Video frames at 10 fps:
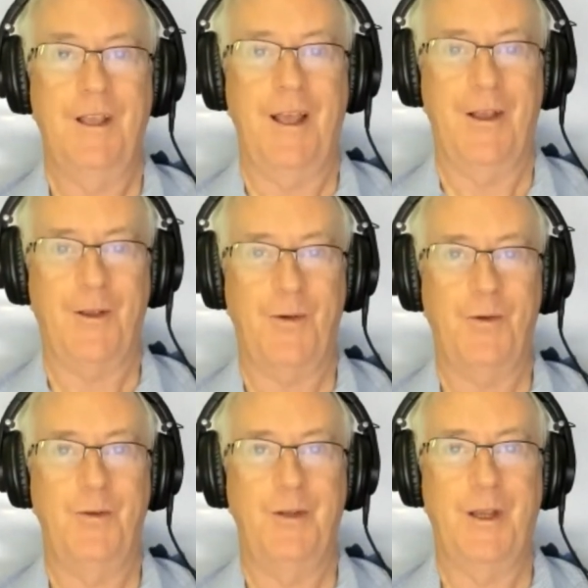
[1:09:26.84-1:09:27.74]
uh,
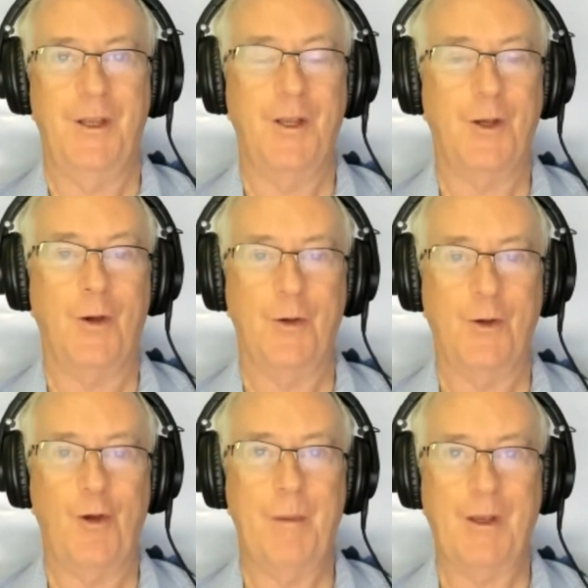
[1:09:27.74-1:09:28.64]
called uh, Econ
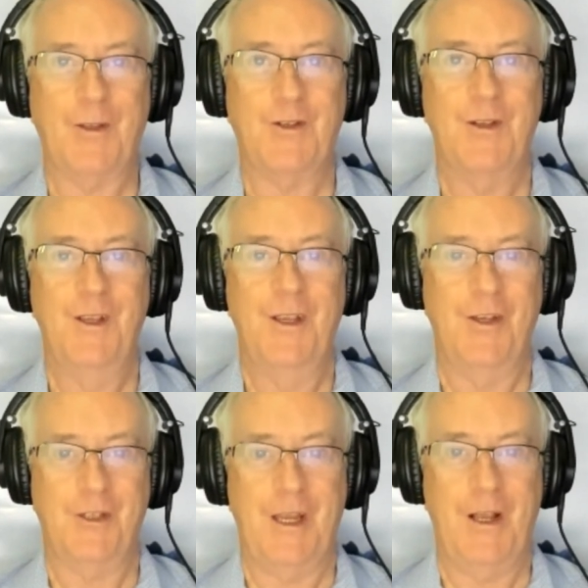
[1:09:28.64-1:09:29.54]
Comics,
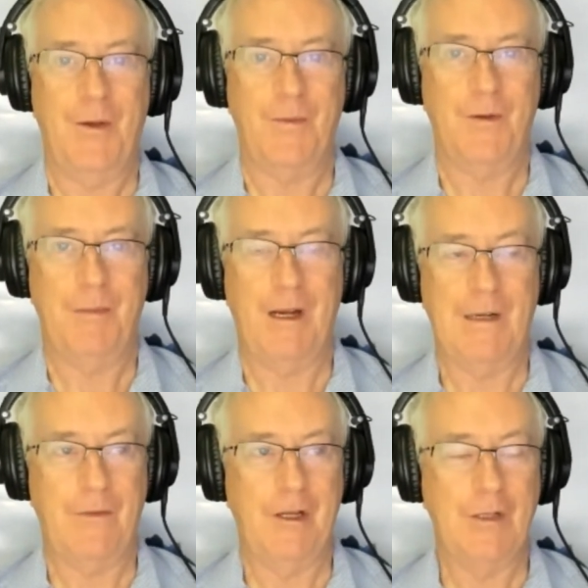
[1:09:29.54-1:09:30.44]
as to how
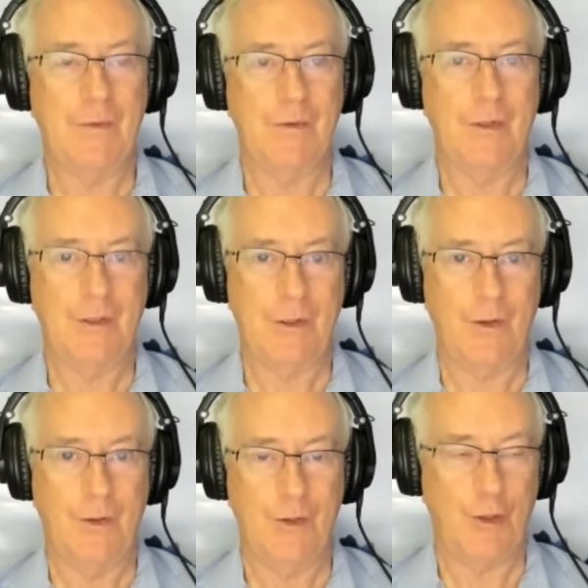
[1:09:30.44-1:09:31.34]
comparative advantage was always a
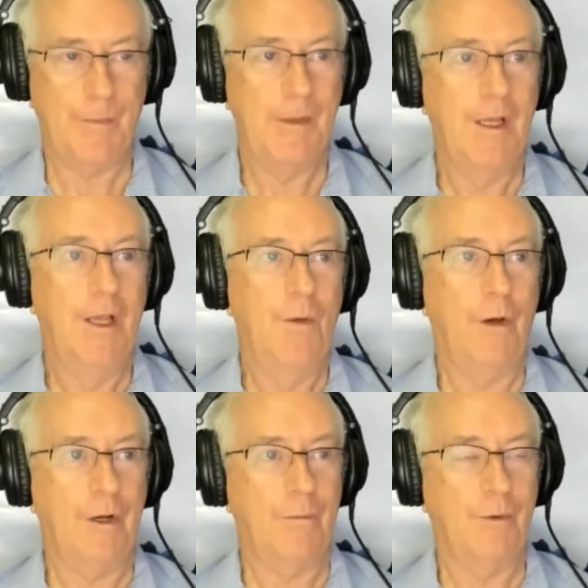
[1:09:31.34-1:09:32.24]
con job.
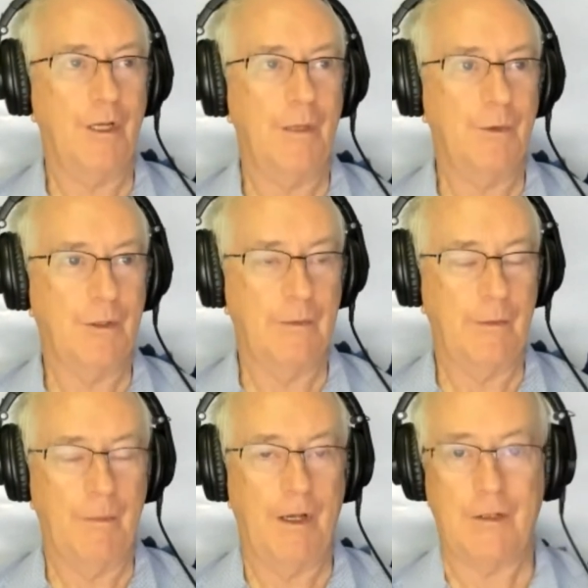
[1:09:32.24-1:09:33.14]
What it really was
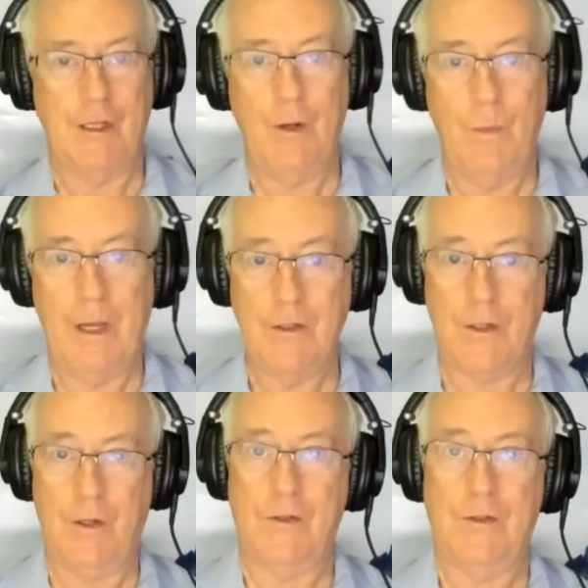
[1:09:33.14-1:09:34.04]
driven by is low wage
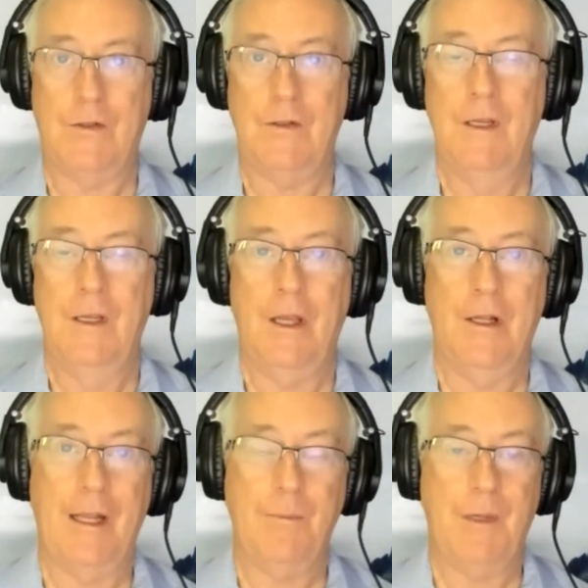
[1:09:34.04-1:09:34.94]
costs. And
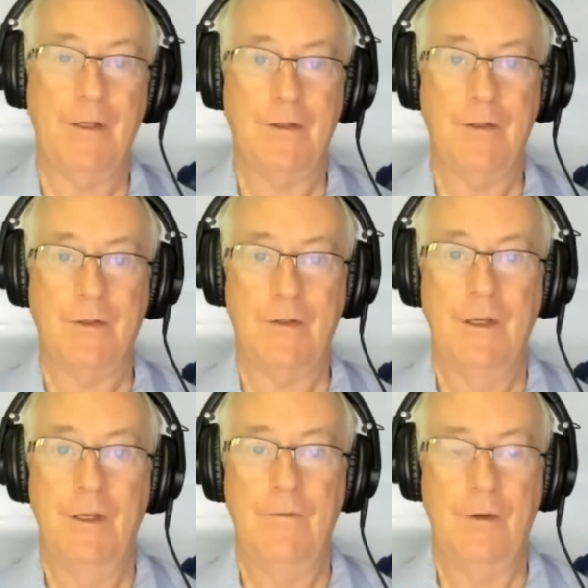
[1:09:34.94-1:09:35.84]
on that basis,
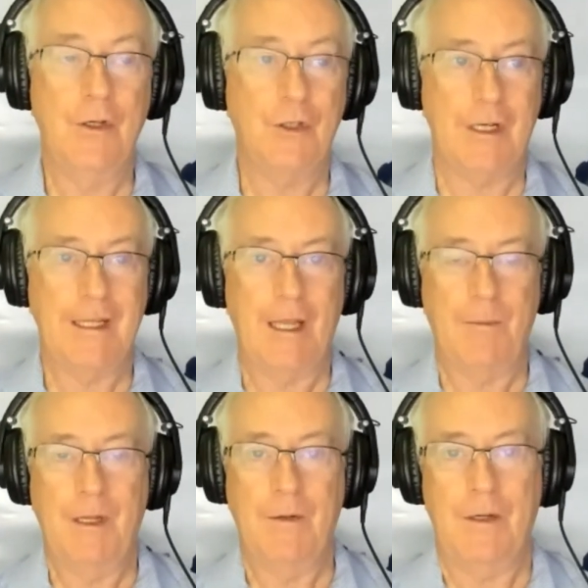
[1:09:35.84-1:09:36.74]
initially
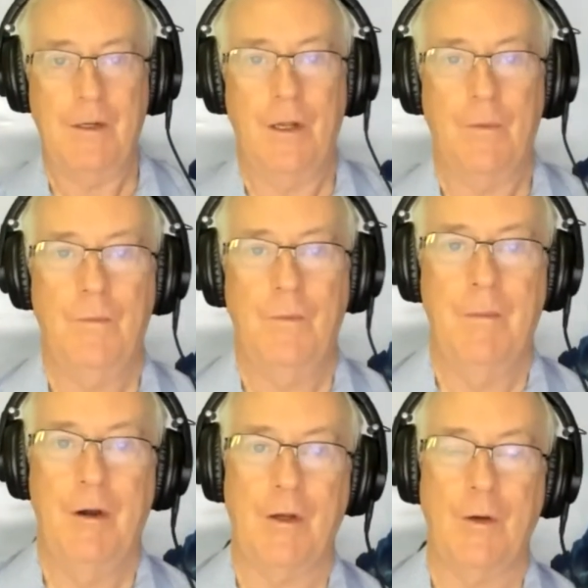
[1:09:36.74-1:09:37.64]
that meant, you know,
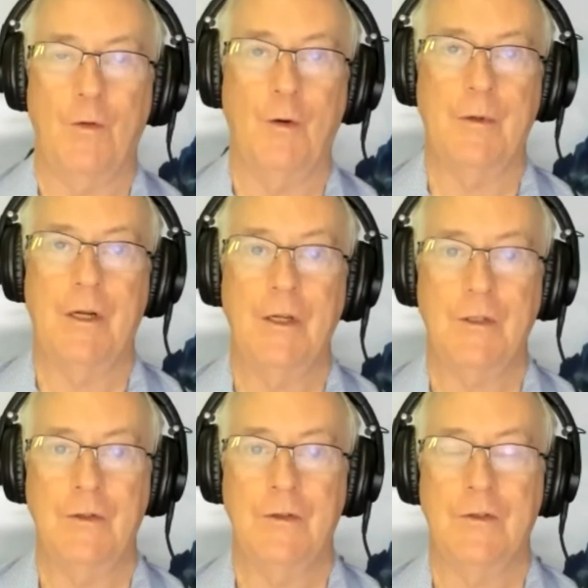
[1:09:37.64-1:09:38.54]
American
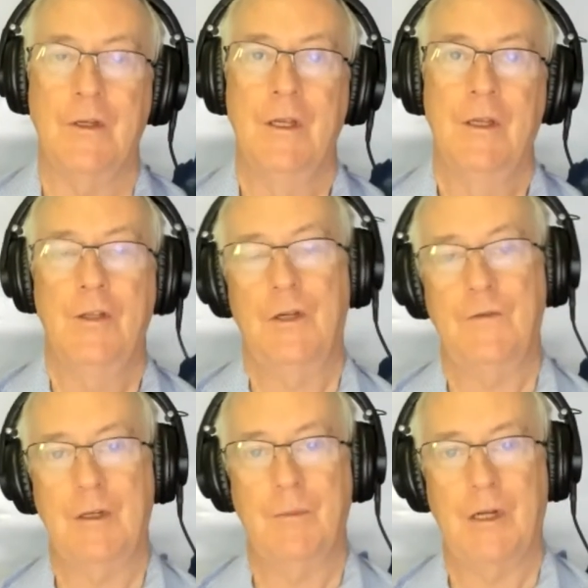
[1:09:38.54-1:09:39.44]
corporations
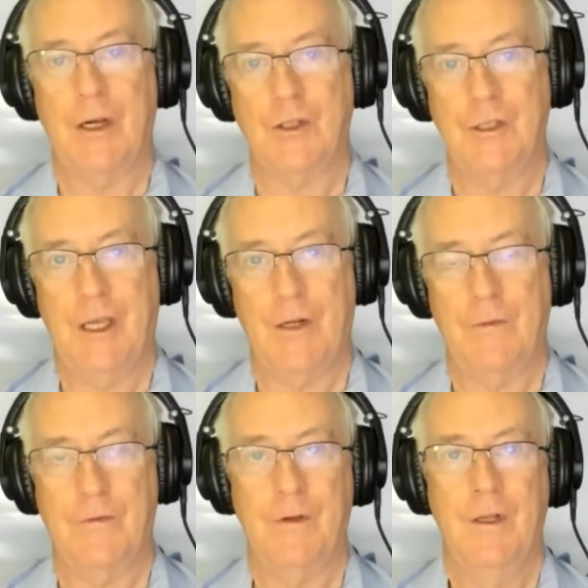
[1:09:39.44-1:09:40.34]
shifting production out
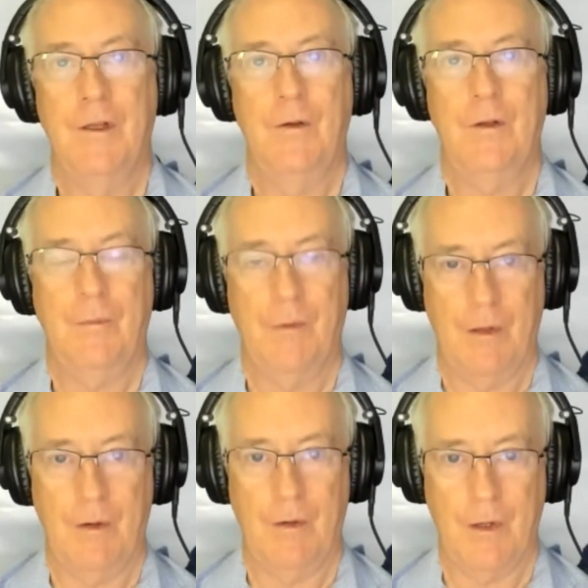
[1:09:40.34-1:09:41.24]
of the,
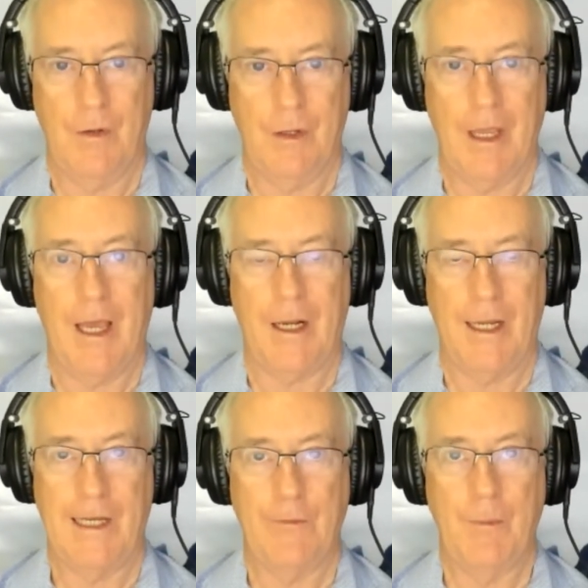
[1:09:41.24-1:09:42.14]
you know, the
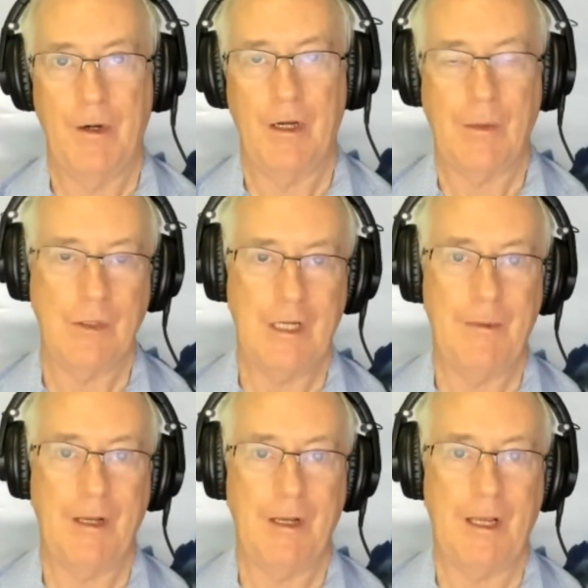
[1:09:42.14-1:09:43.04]
heartland of America, which now
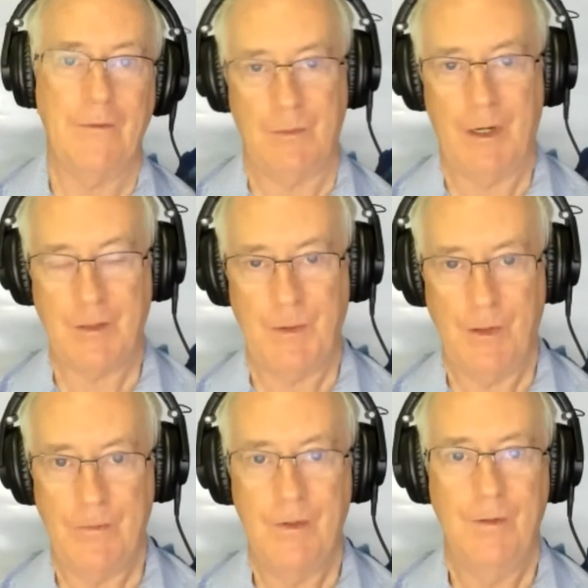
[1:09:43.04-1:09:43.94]
becomes the Rust
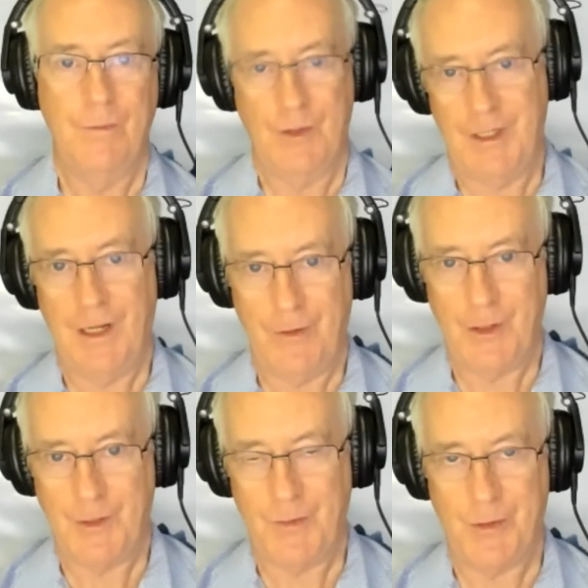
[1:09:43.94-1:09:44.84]
Belt, which now
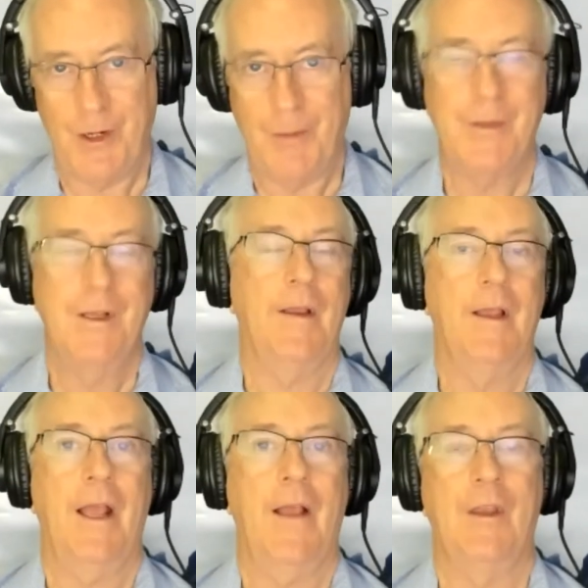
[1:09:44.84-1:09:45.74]
votes for Trump,
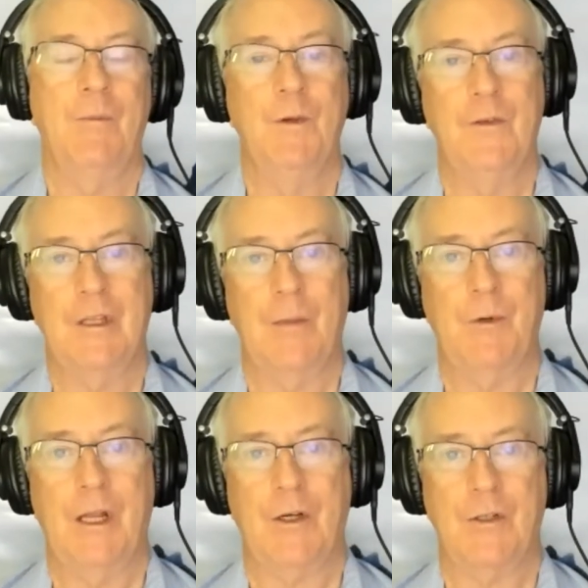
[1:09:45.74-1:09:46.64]
and then moving their
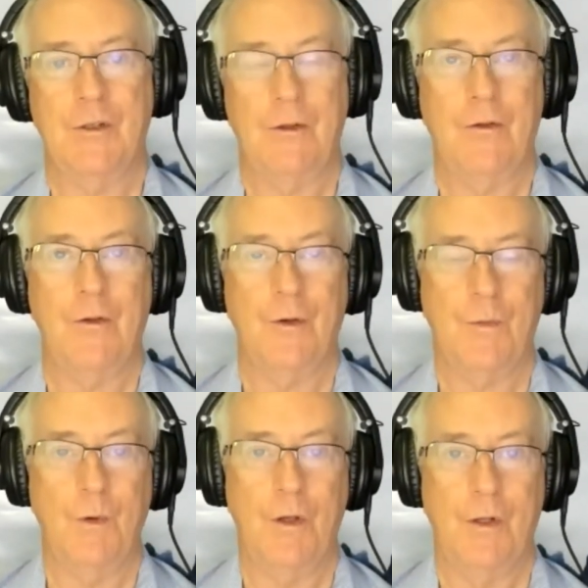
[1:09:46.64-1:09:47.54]
production to the
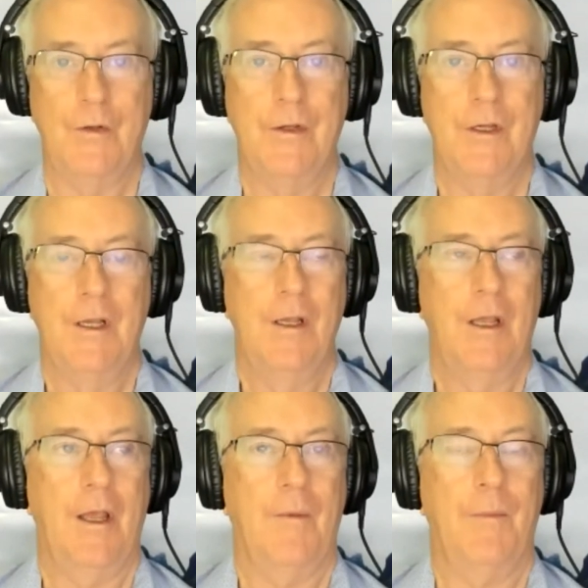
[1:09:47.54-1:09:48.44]
third world,
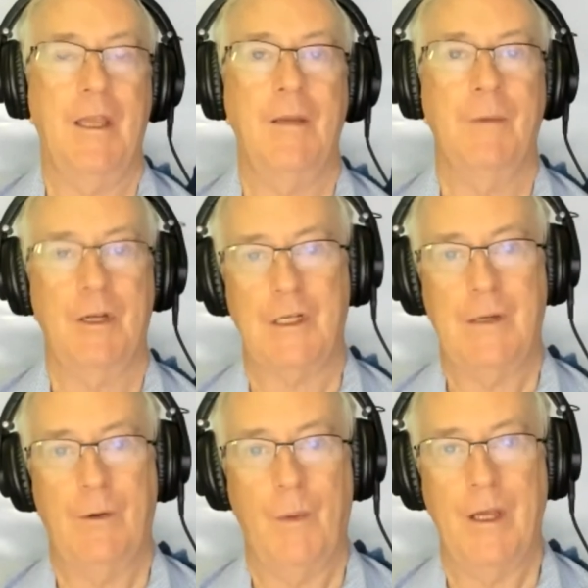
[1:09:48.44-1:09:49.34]
uh, paying much
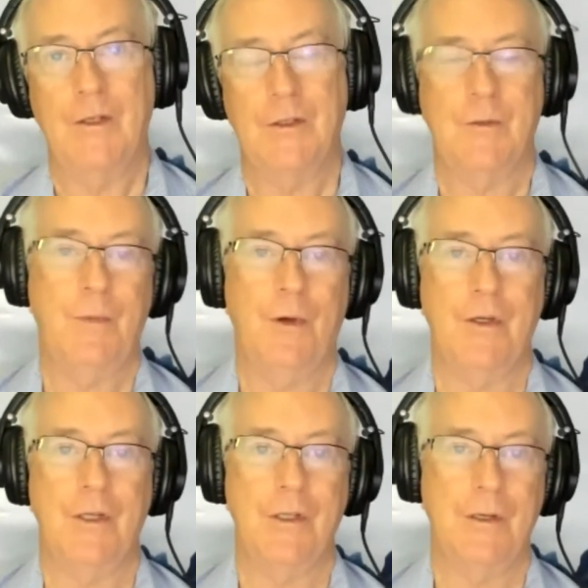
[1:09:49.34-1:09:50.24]
lower wages and
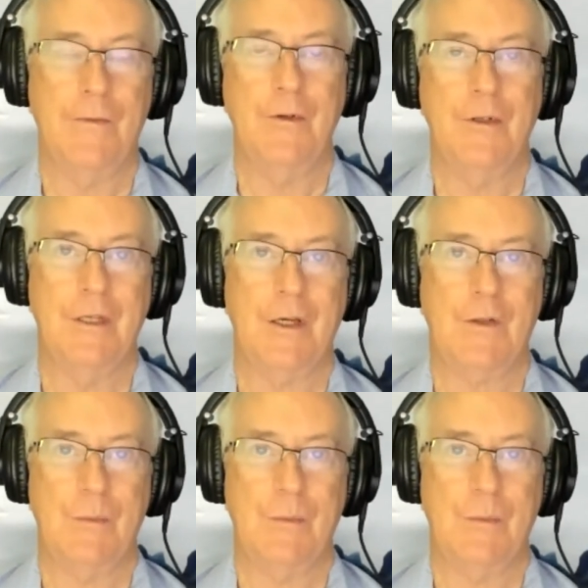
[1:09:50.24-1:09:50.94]
pocketing the difference as extra